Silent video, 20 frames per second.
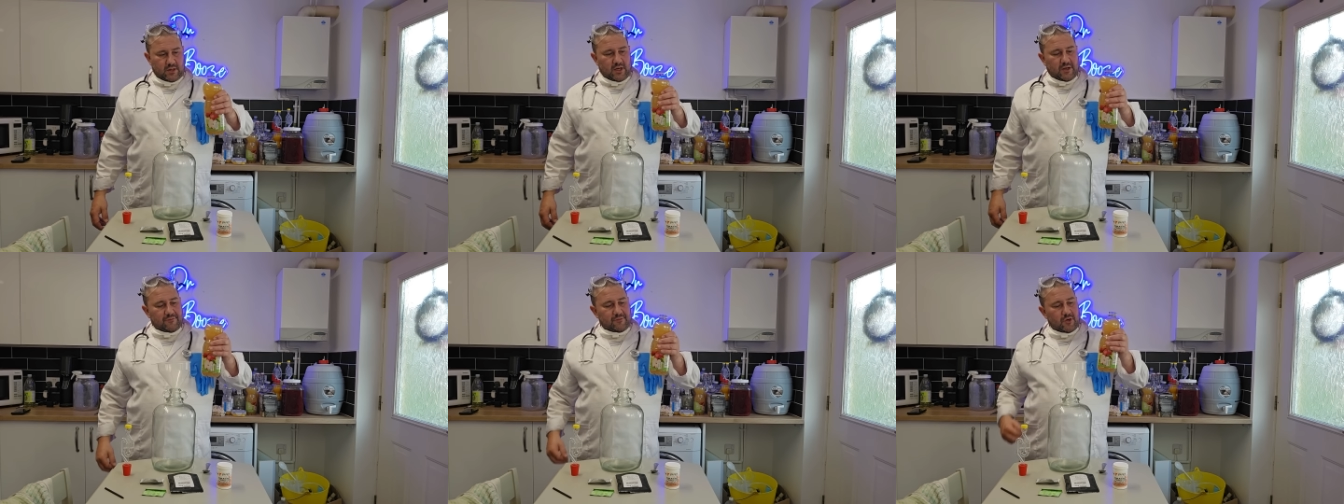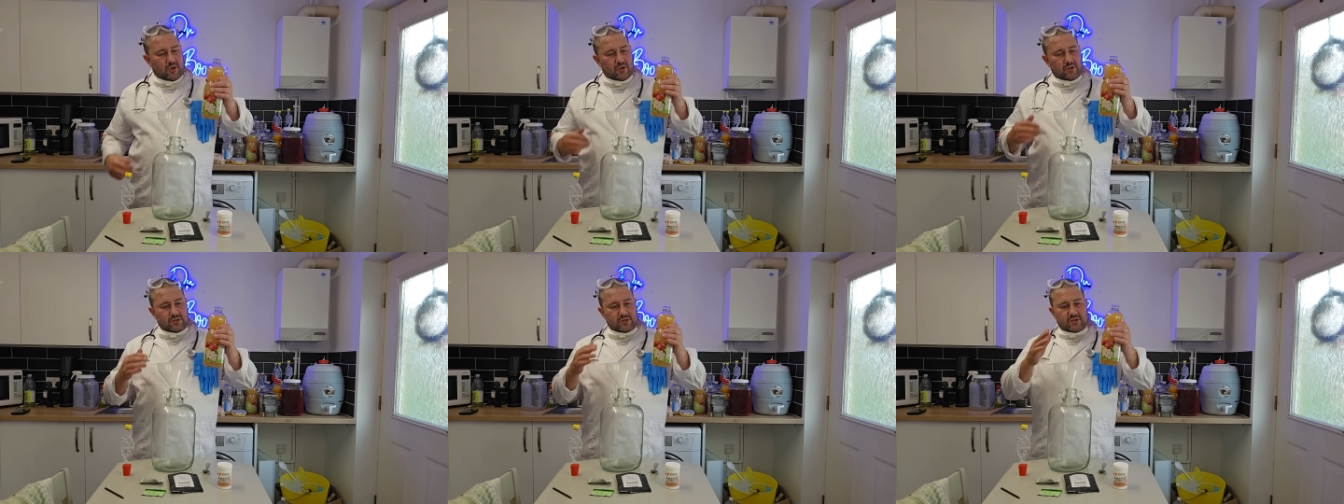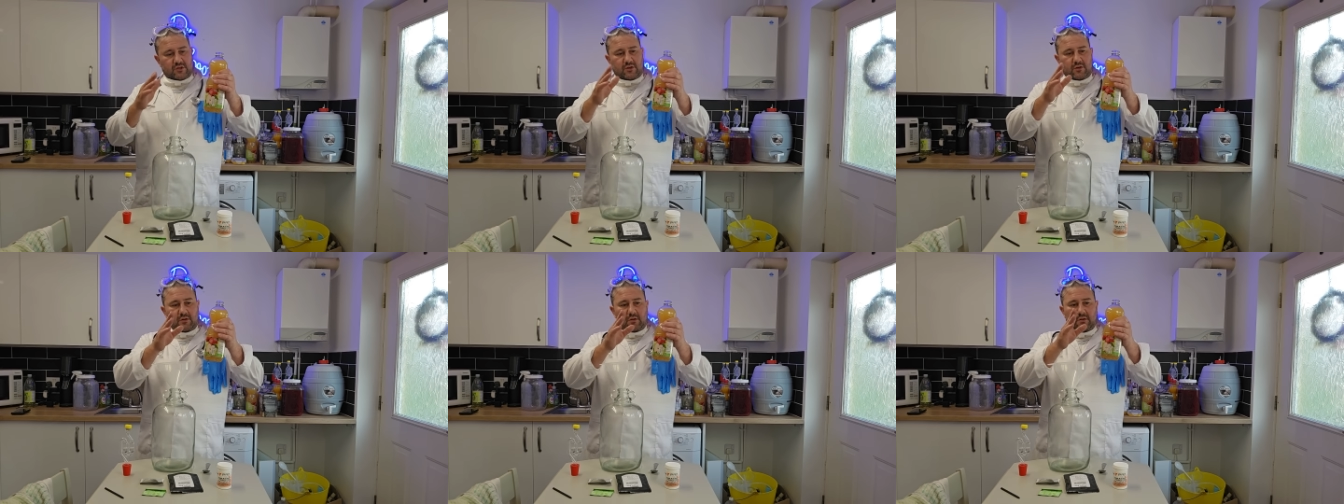I've
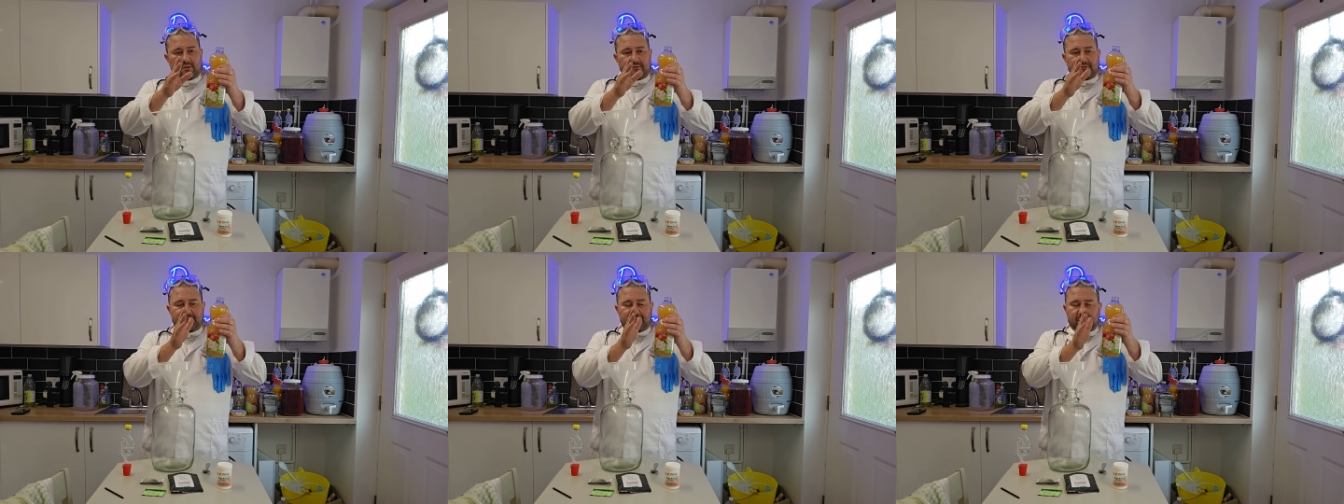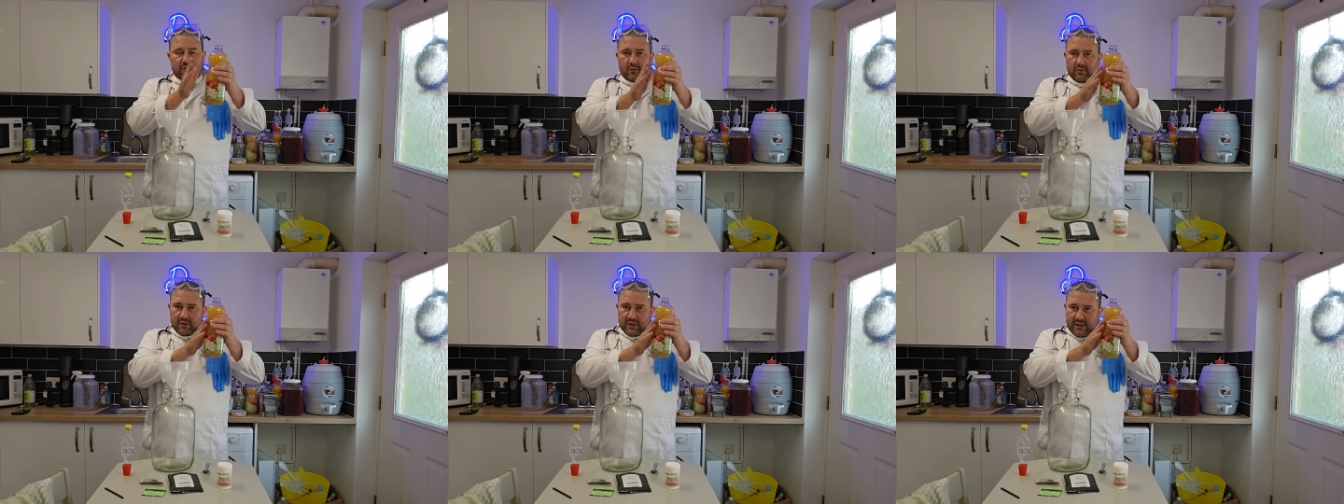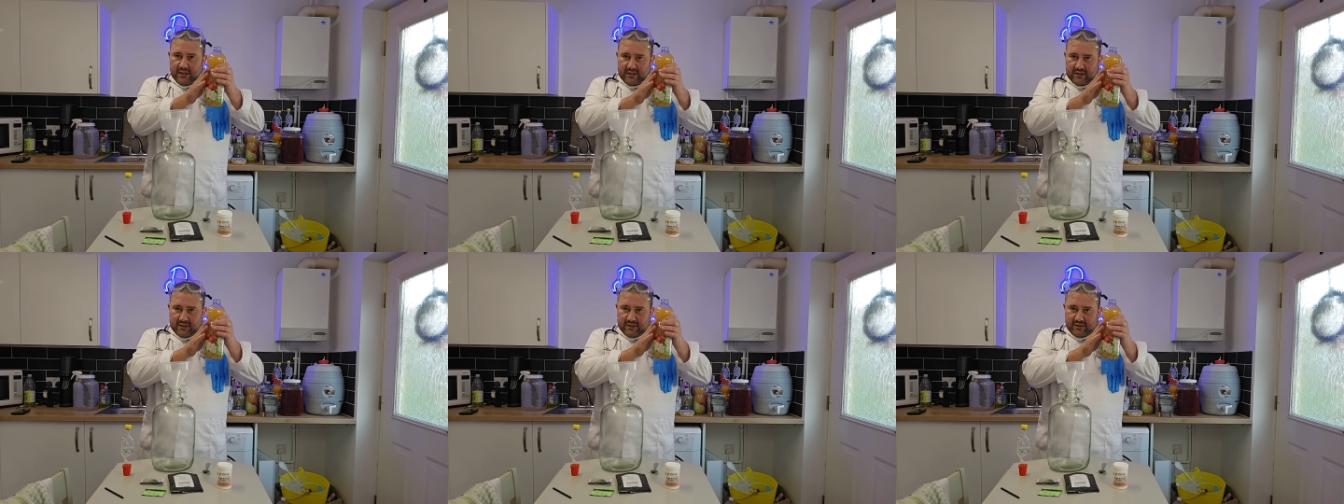got 4
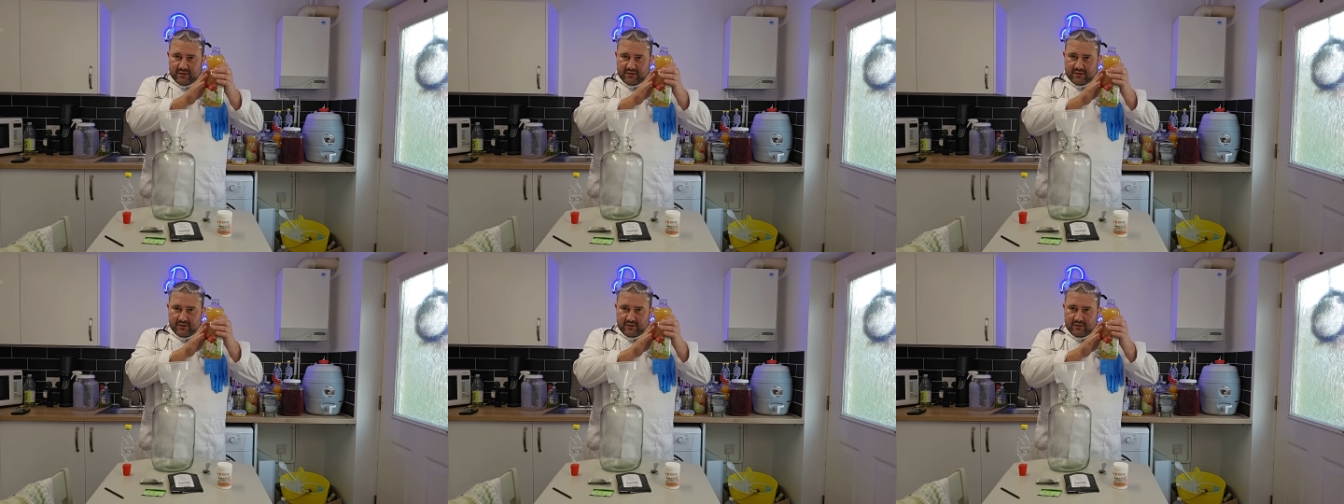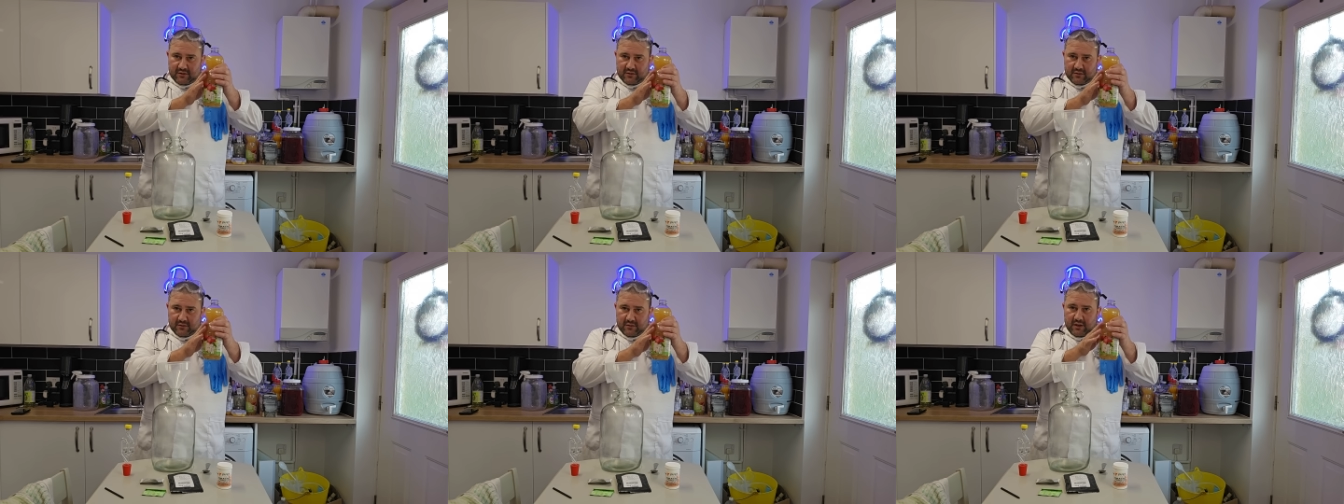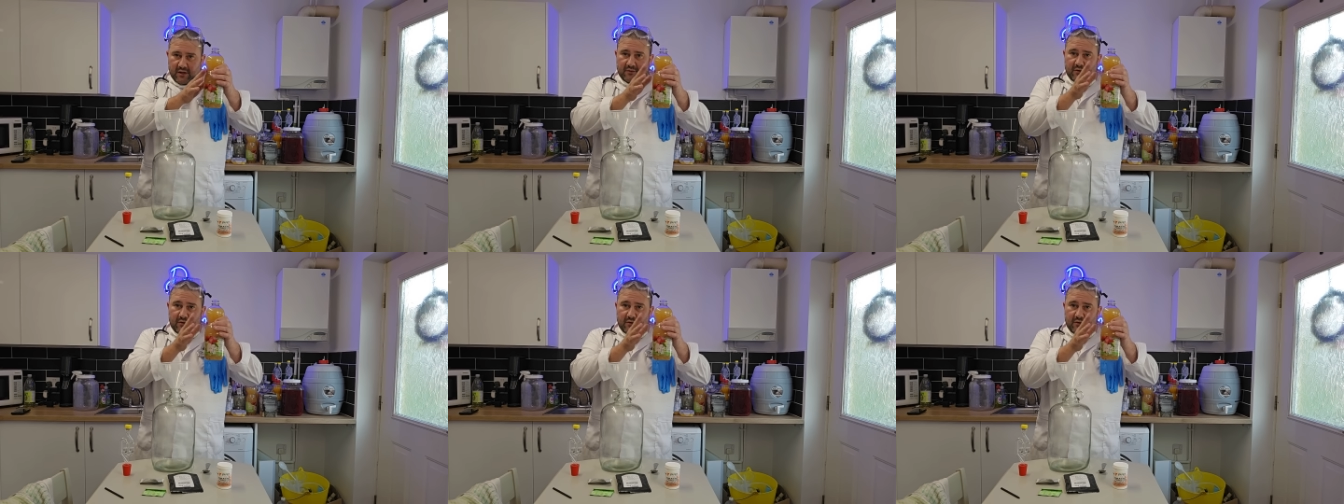litres.